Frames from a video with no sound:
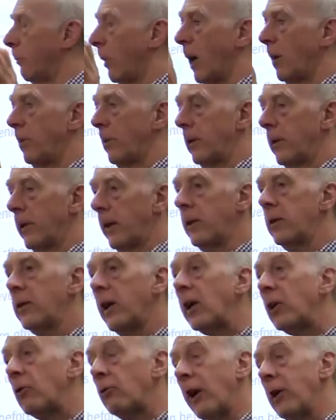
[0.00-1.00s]
And it might be
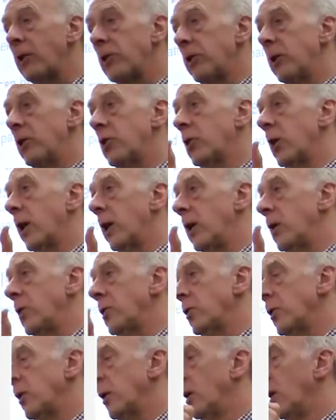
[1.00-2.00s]
they gradually
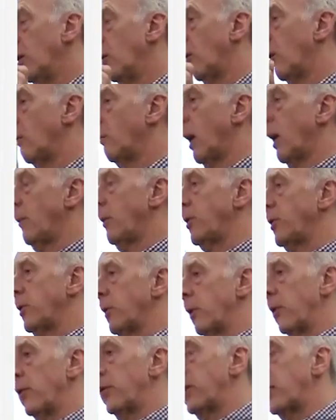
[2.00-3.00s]
change, or it might be
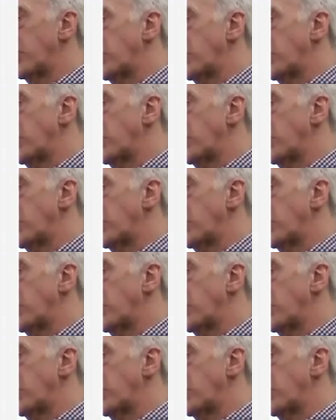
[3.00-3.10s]
certain